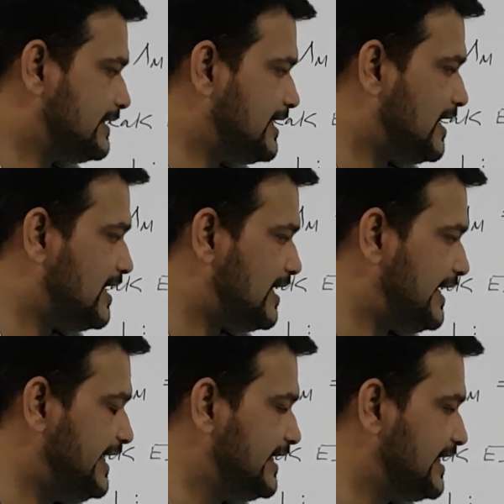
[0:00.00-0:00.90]

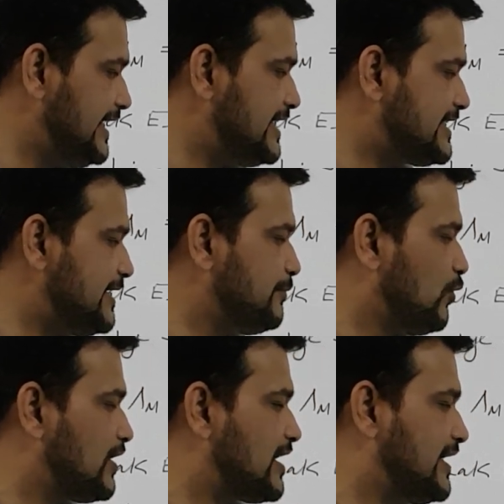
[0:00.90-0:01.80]
the increase in
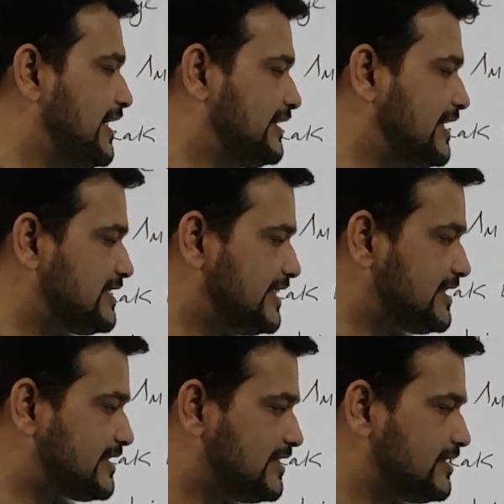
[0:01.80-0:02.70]
molar conductance
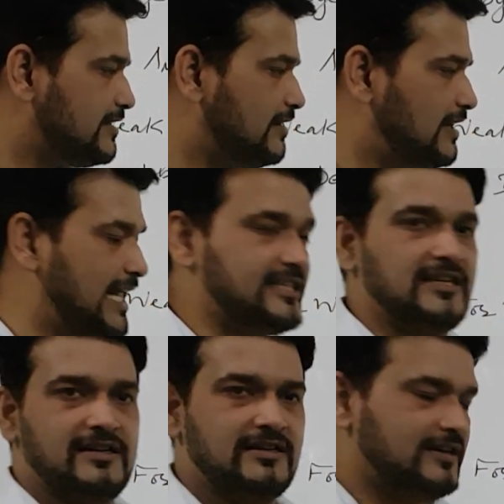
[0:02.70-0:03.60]
is
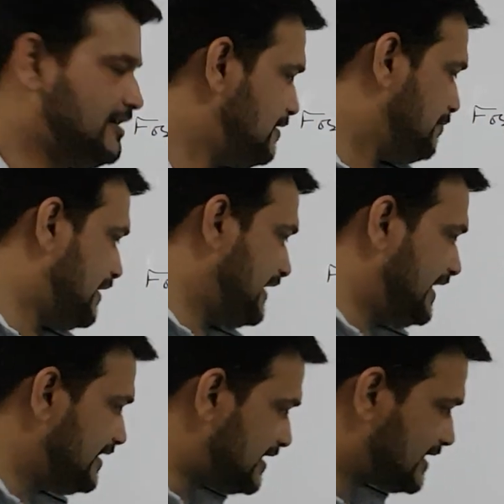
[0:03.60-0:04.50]
lesser. But
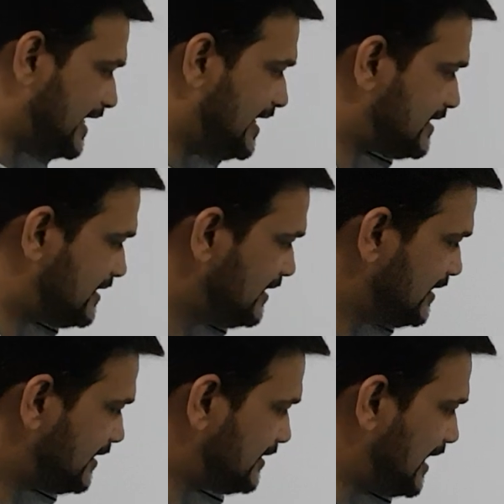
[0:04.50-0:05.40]
in this
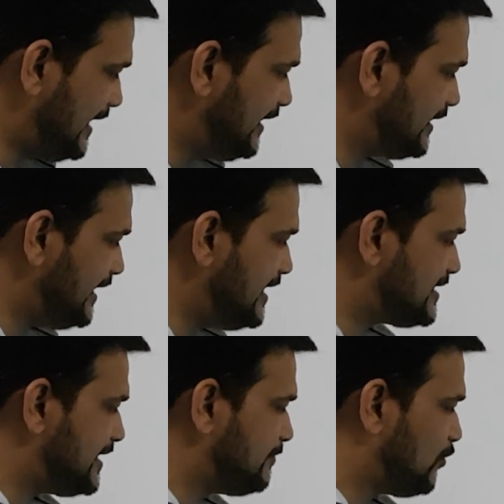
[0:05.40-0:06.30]
case, the
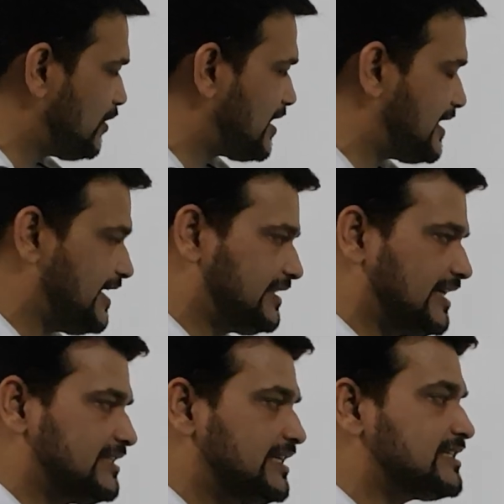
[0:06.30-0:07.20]
increase in molar
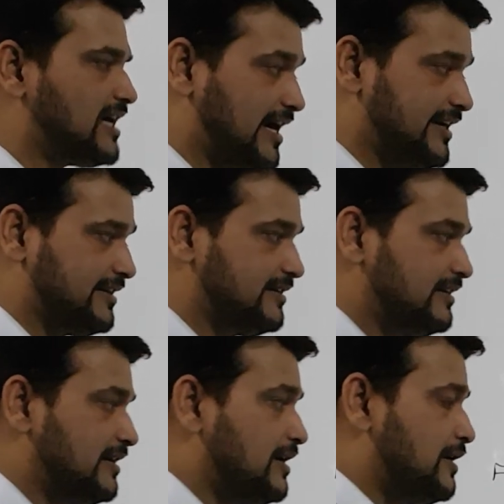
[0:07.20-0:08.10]
conductance is
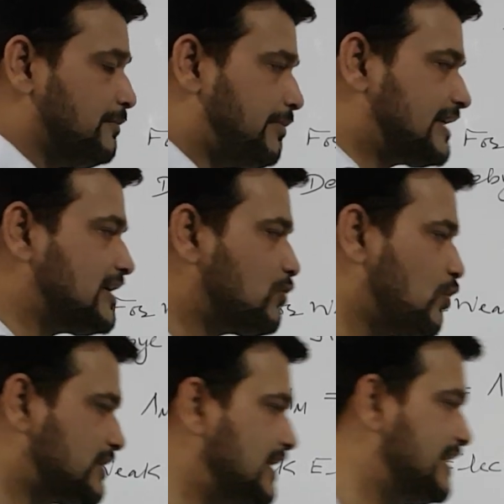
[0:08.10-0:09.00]
higher. But the
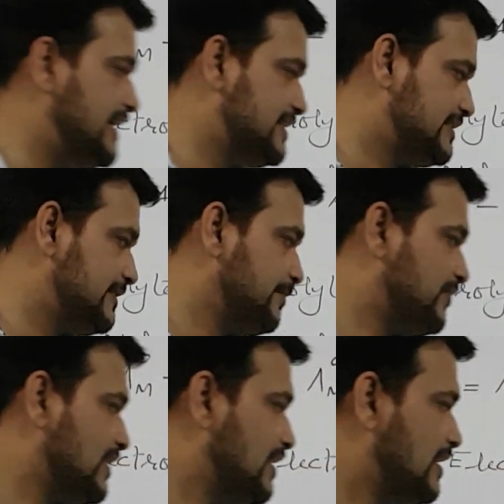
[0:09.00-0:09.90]
question
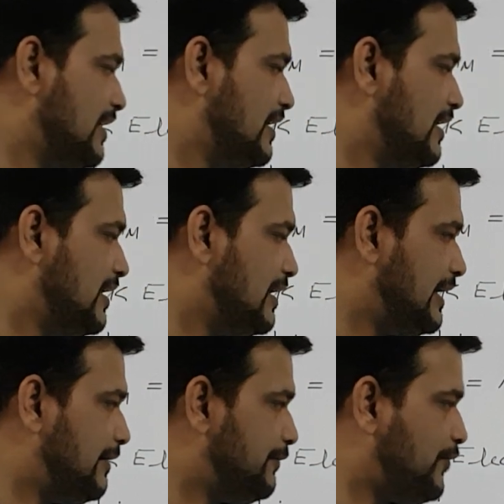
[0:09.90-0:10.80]
is,
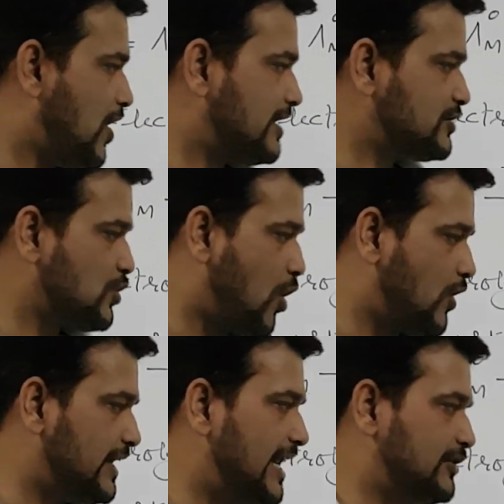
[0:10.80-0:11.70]
for
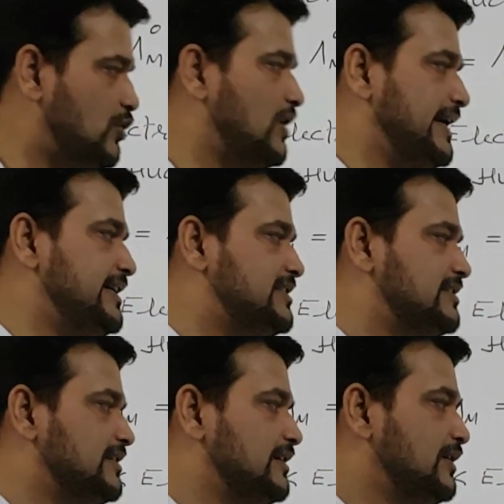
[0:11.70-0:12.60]
strong
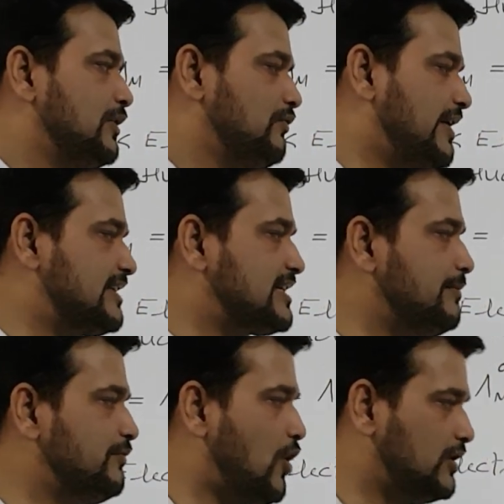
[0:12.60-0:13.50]
electrolytes, when
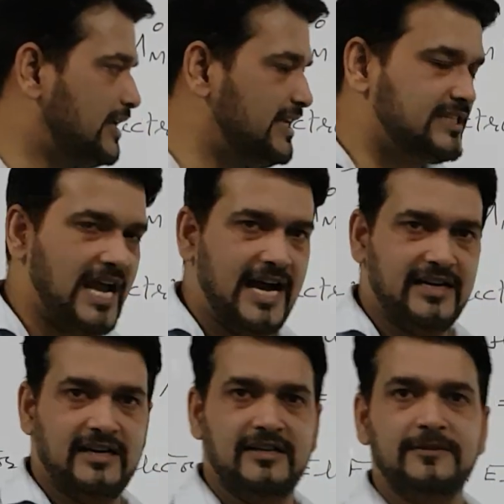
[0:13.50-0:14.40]
some water is
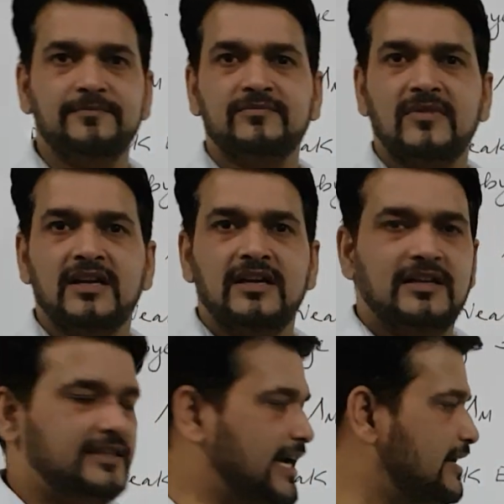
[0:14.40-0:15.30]
added,
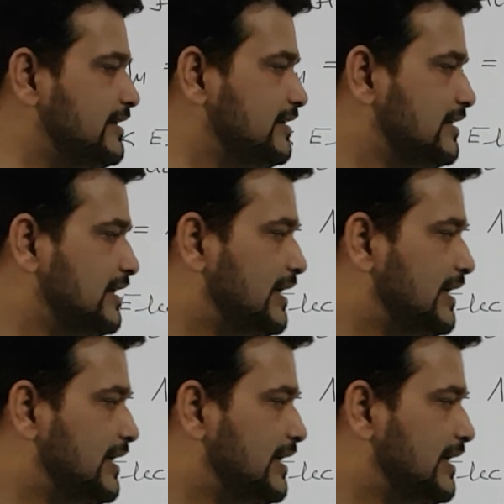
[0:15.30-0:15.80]
then